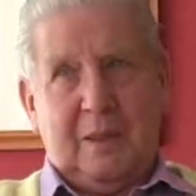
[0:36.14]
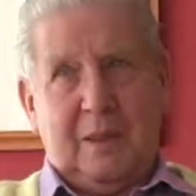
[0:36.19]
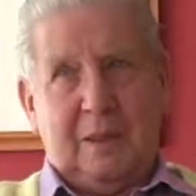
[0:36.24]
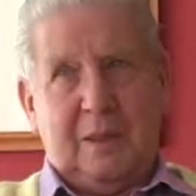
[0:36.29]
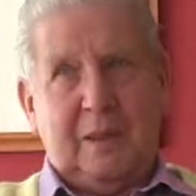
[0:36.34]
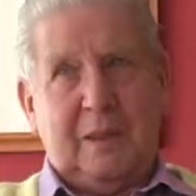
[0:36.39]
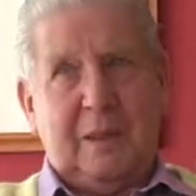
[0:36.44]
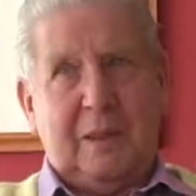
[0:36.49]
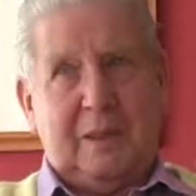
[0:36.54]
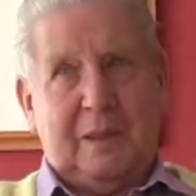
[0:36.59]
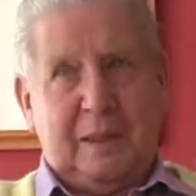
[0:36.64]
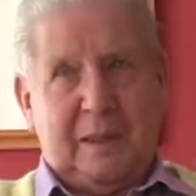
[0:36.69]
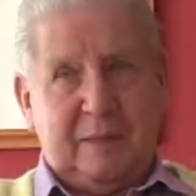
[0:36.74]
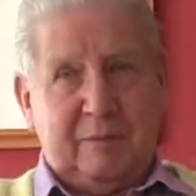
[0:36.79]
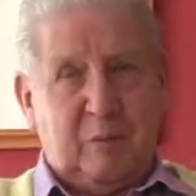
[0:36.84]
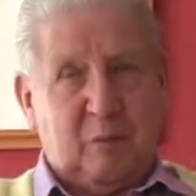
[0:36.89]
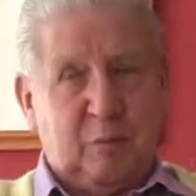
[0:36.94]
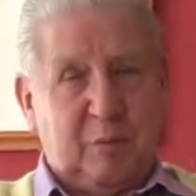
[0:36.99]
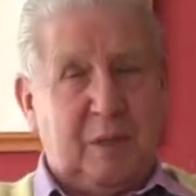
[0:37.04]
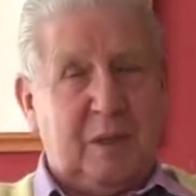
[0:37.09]
And I
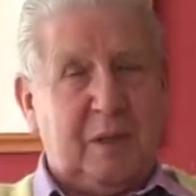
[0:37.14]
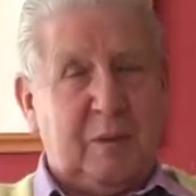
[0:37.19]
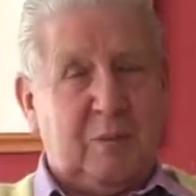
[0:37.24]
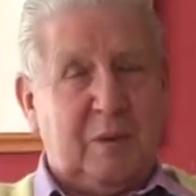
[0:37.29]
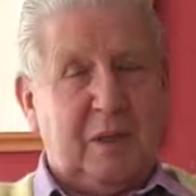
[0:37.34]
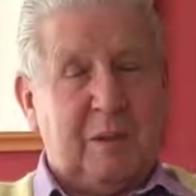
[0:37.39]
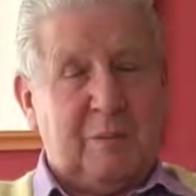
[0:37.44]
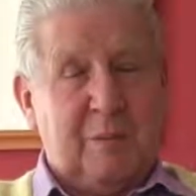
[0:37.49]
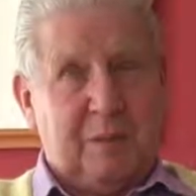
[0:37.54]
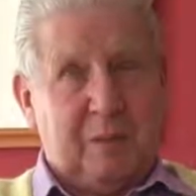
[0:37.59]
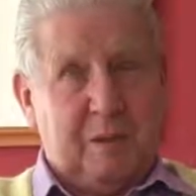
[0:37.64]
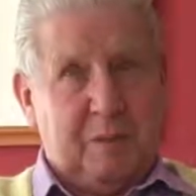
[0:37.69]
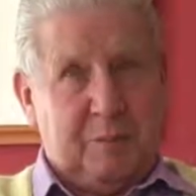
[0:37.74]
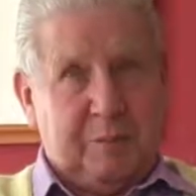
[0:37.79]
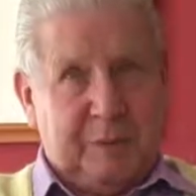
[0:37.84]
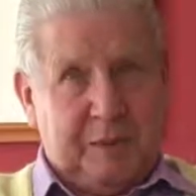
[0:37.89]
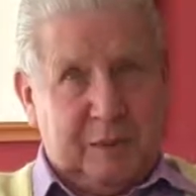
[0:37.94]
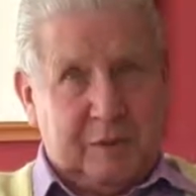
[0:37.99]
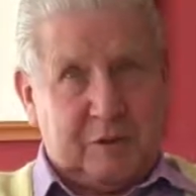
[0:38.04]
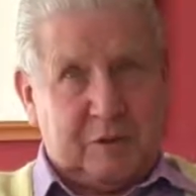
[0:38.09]
never really wanted to become
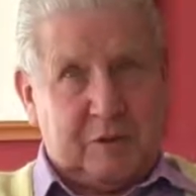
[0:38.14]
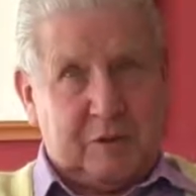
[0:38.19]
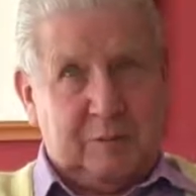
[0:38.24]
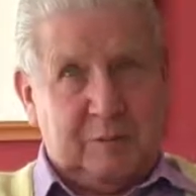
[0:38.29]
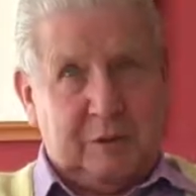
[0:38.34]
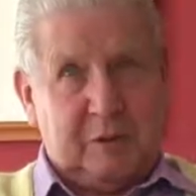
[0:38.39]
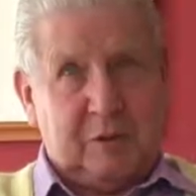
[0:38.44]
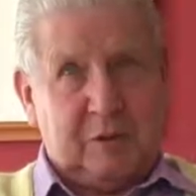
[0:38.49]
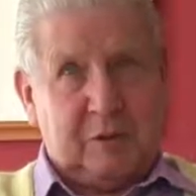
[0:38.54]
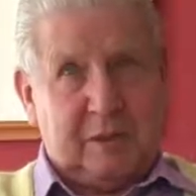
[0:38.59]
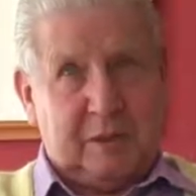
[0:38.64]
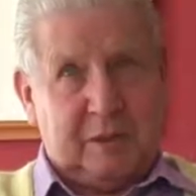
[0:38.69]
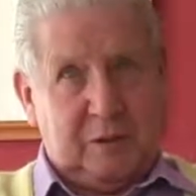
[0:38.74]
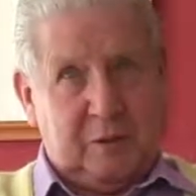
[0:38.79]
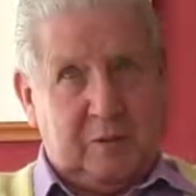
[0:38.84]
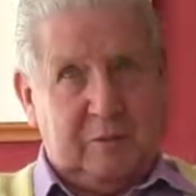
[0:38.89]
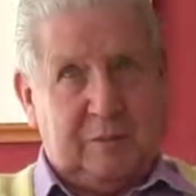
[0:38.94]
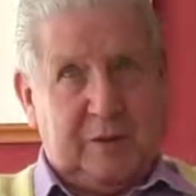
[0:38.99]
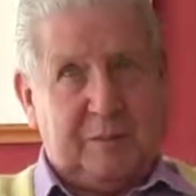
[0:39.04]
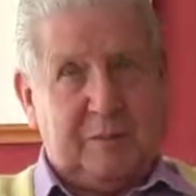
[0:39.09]
pastor because I
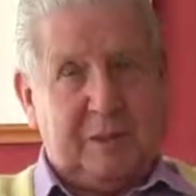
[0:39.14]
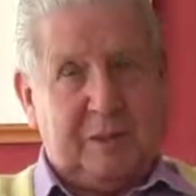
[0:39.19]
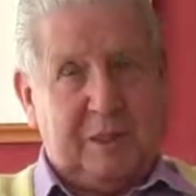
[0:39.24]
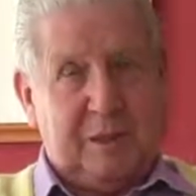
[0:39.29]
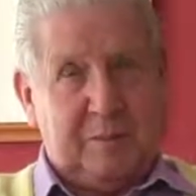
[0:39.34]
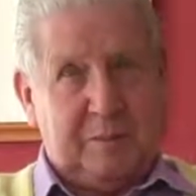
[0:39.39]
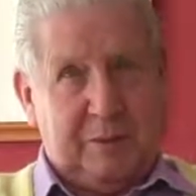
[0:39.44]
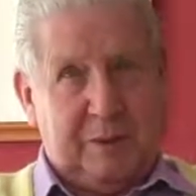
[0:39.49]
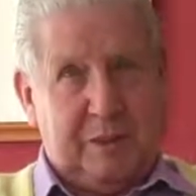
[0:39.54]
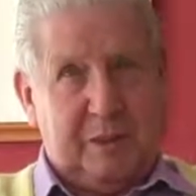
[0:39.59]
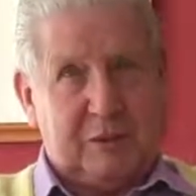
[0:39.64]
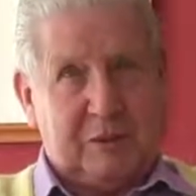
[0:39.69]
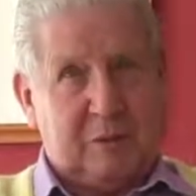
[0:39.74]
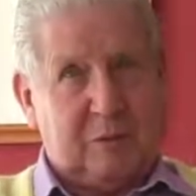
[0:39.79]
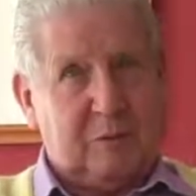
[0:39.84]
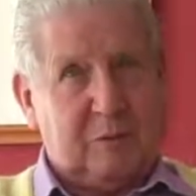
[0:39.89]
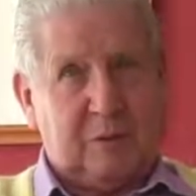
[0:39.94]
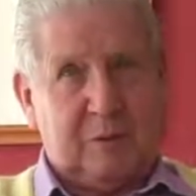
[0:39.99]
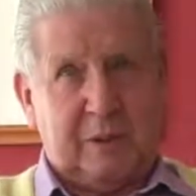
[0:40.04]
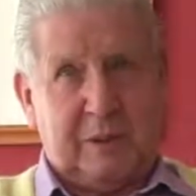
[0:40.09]
knew if I became pastor,
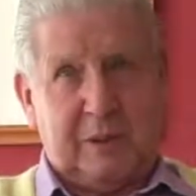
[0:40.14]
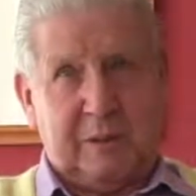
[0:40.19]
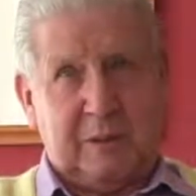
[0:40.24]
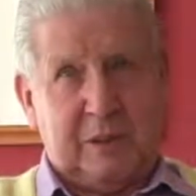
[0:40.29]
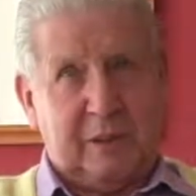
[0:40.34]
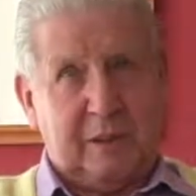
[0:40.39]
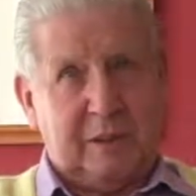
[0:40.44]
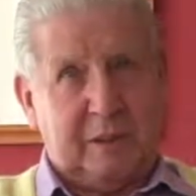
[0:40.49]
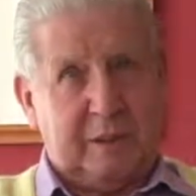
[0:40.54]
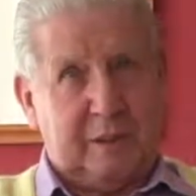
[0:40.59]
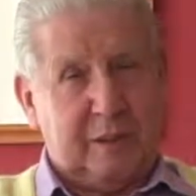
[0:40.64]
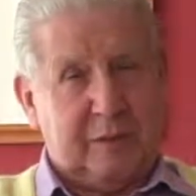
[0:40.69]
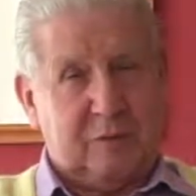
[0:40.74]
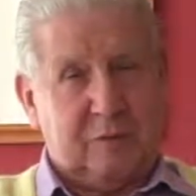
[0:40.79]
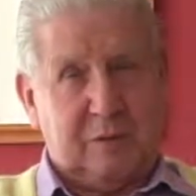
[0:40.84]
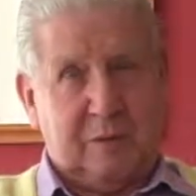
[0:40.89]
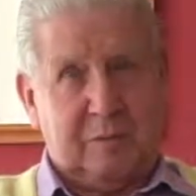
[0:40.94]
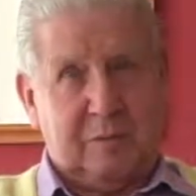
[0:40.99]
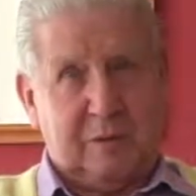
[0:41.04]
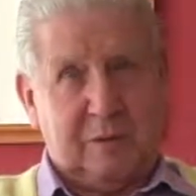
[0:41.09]
I was going to get in a lot of
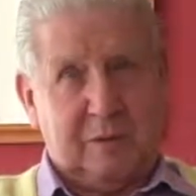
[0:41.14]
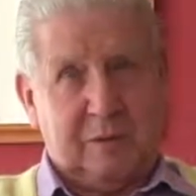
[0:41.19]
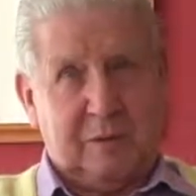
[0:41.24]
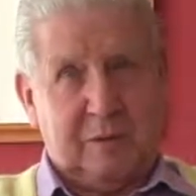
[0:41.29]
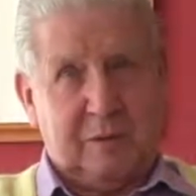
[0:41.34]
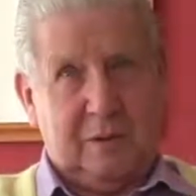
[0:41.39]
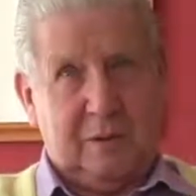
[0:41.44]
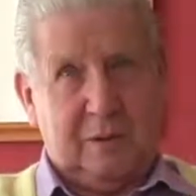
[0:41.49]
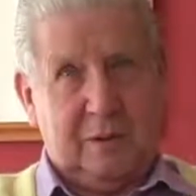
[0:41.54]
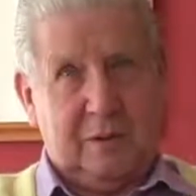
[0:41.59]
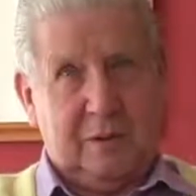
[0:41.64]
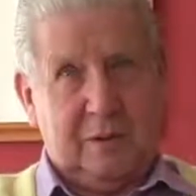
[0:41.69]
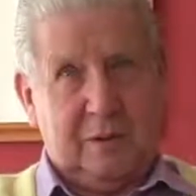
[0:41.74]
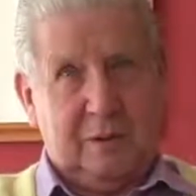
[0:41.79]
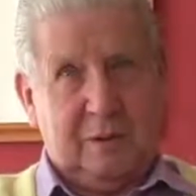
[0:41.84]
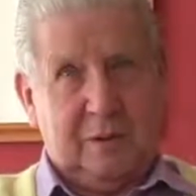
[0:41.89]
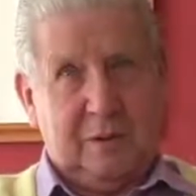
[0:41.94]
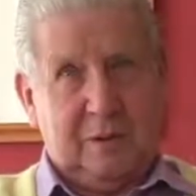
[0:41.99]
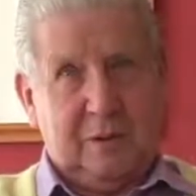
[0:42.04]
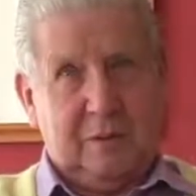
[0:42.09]
trouble.
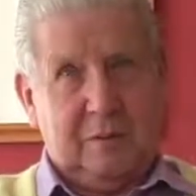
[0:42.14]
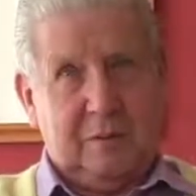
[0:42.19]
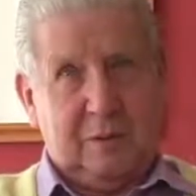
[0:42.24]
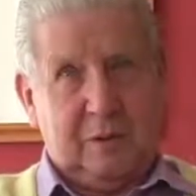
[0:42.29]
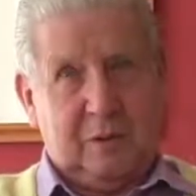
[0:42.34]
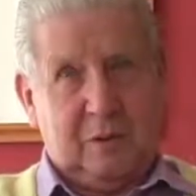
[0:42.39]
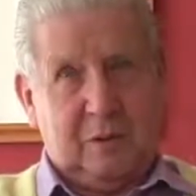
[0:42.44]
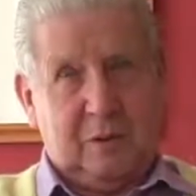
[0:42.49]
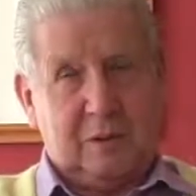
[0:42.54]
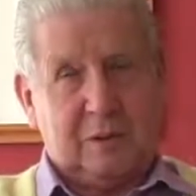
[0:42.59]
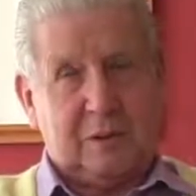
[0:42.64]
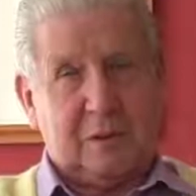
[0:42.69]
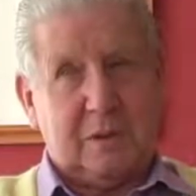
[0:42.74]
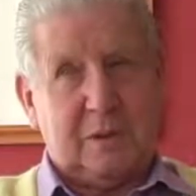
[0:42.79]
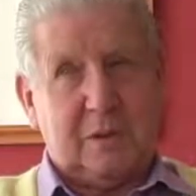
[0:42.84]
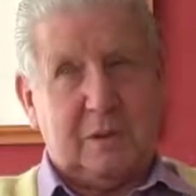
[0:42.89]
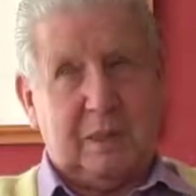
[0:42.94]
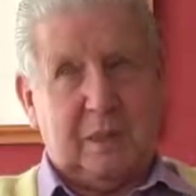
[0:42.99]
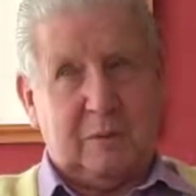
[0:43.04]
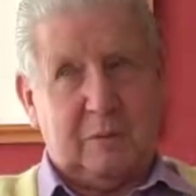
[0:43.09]
Because
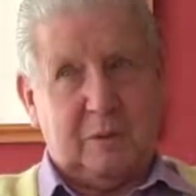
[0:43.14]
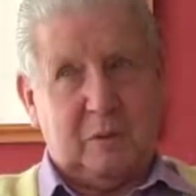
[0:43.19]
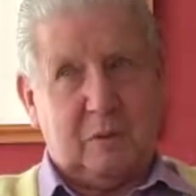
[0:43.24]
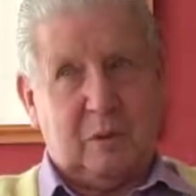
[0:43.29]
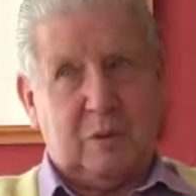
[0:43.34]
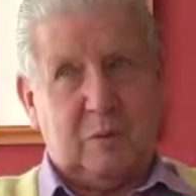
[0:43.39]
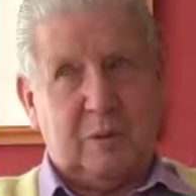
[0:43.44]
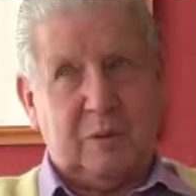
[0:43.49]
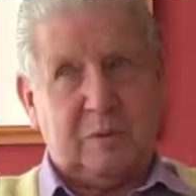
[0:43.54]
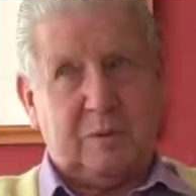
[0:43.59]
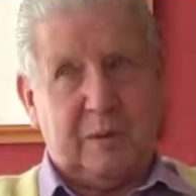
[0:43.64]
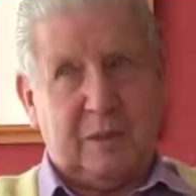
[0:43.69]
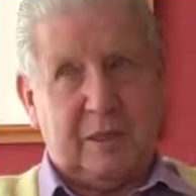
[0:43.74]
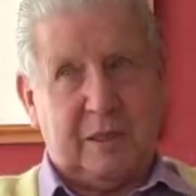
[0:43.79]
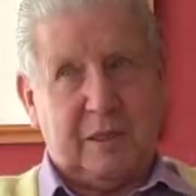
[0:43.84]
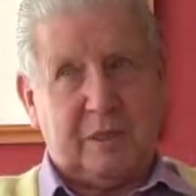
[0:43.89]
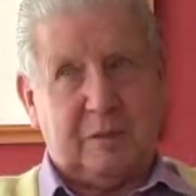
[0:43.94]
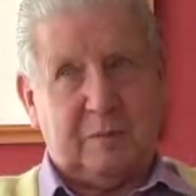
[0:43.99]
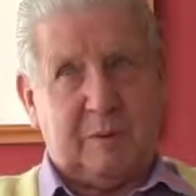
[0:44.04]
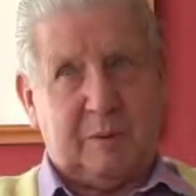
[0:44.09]
I would always be
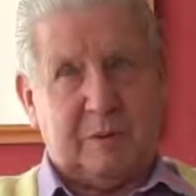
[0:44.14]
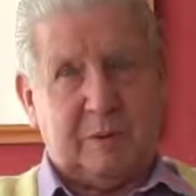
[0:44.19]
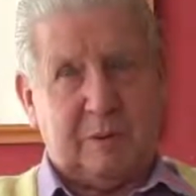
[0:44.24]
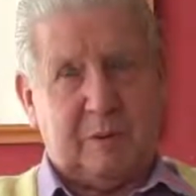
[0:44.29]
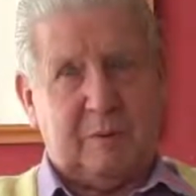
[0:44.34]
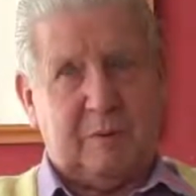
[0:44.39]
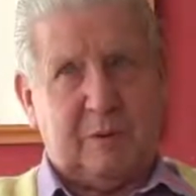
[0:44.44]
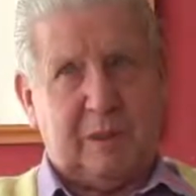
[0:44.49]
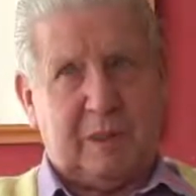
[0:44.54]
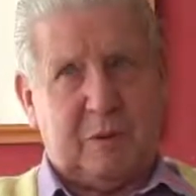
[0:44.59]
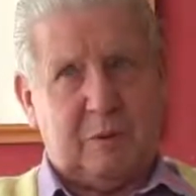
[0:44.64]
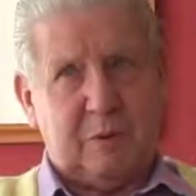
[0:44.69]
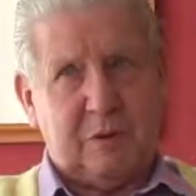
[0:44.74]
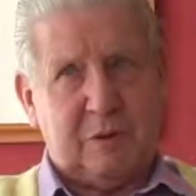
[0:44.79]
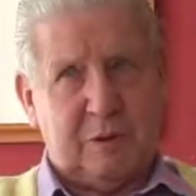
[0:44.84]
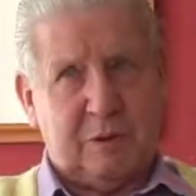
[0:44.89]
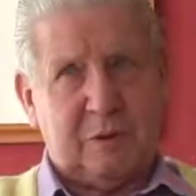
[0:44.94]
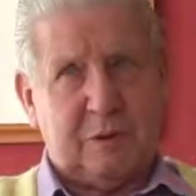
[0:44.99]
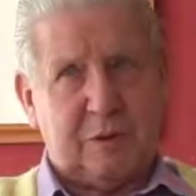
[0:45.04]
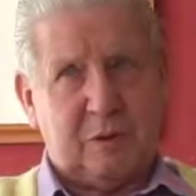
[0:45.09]
asking myself, well, how would
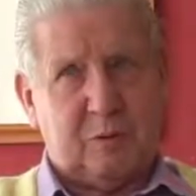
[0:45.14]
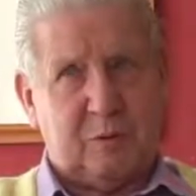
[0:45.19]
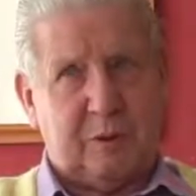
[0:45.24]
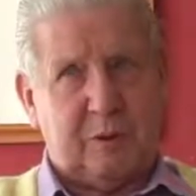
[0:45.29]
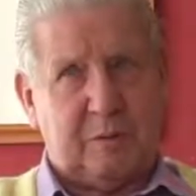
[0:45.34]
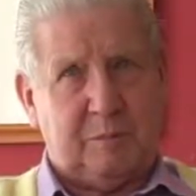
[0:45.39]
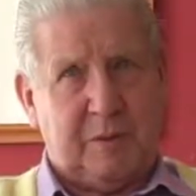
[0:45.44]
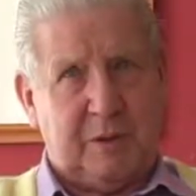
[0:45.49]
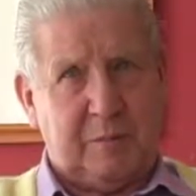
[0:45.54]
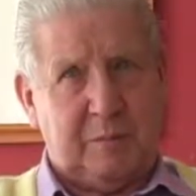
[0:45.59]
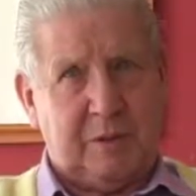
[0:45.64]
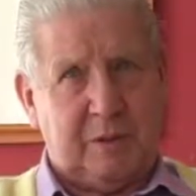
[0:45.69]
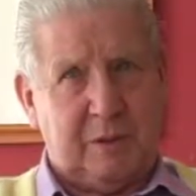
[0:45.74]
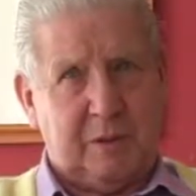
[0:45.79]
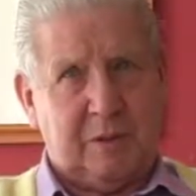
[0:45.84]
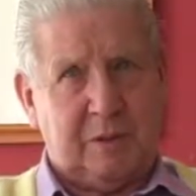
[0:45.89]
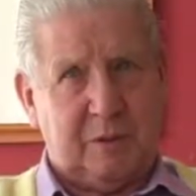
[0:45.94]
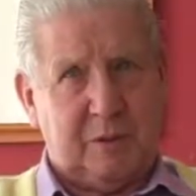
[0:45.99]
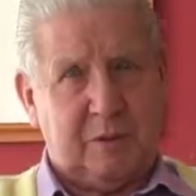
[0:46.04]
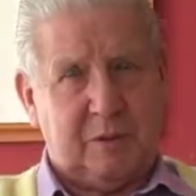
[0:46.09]
Jesus treat people in
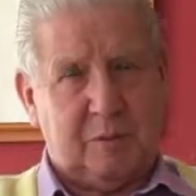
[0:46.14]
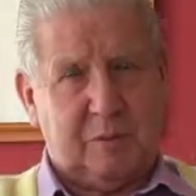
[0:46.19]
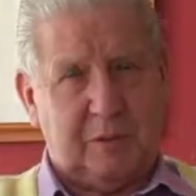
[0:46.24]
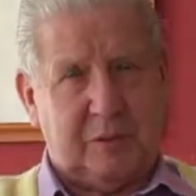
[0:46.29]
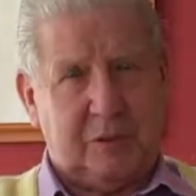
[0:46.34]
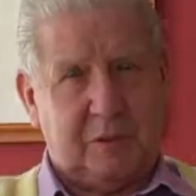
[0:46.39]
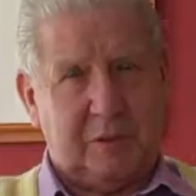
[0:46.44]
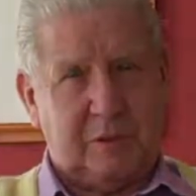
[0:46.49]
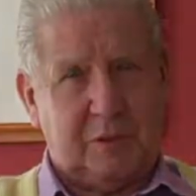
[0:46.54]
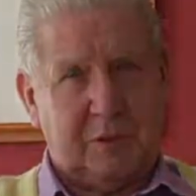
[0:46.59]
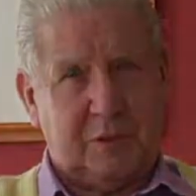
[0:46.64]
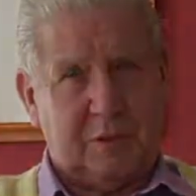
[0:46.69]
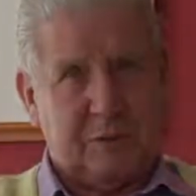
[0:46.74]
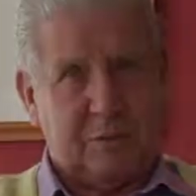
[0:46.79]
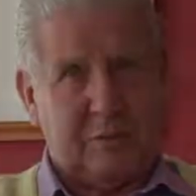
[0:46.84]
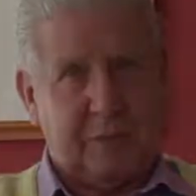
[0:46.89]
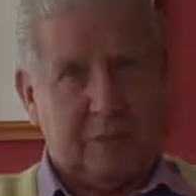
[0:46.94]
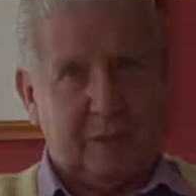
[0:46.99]
these situations?